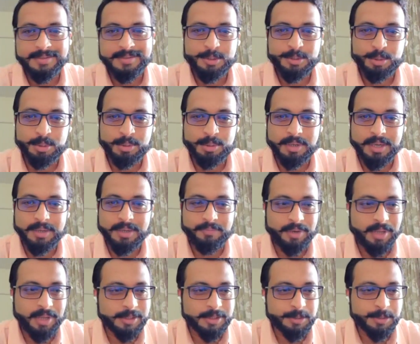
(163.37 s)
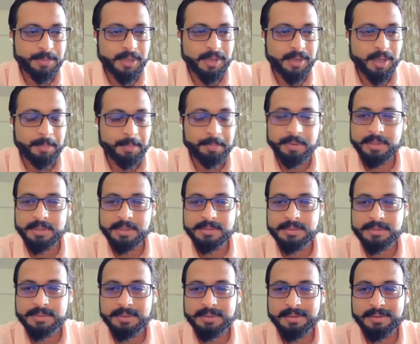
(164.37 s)
So I would have spread
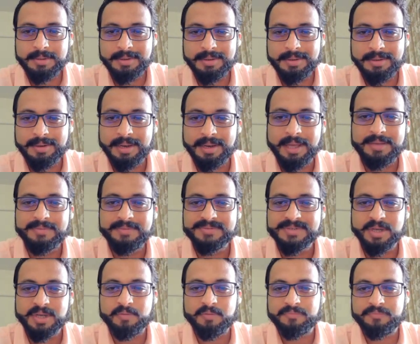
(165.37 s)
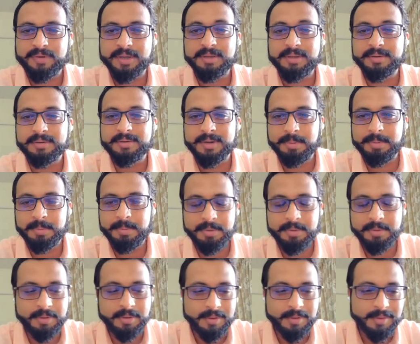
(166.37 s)
happiness in lives of 500
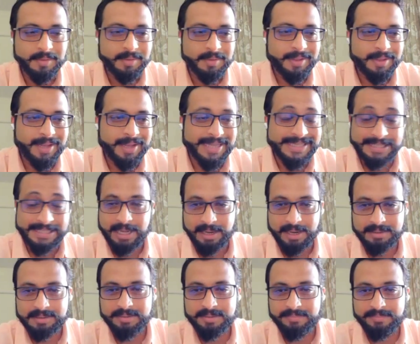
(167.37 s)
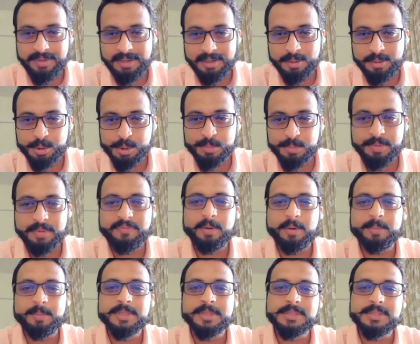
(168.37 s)
people. As an actor, when I used to
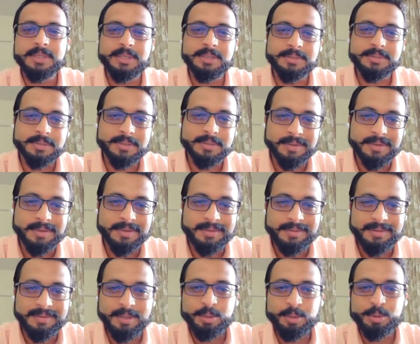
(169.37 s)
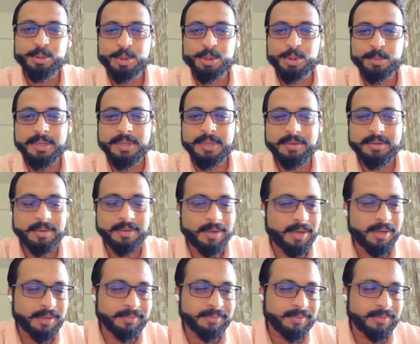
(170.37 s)
perform on stage, there used to be
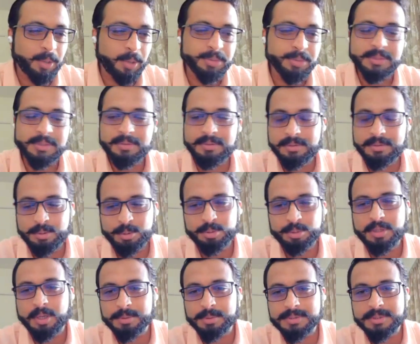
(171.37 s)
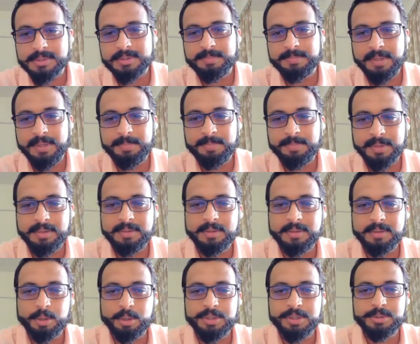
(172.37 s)
1,000, 2,000 people in
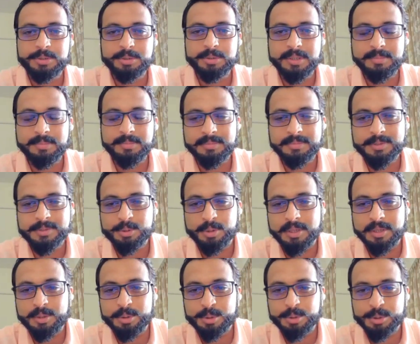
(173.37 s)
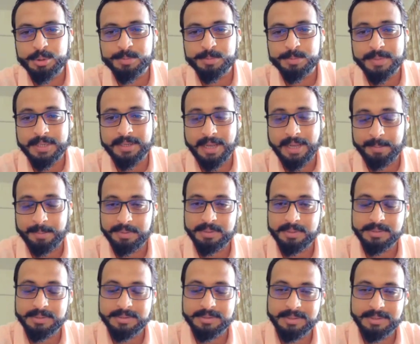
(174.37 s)
the auditorium. So I used to spread
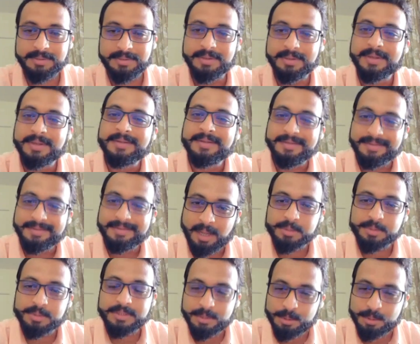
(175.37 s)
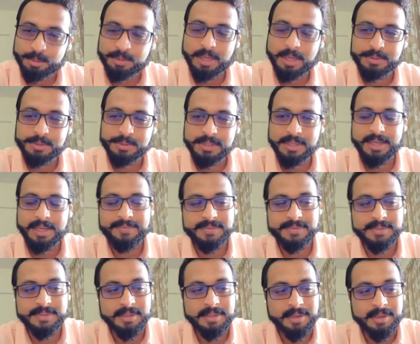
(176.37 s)
happiness in 1,000, 2,000
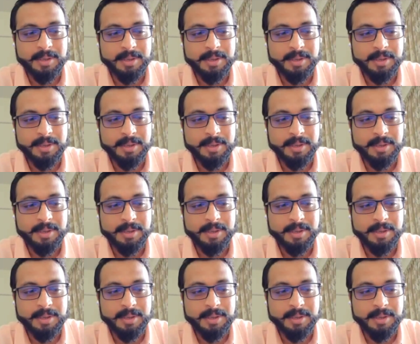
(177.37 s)
lives.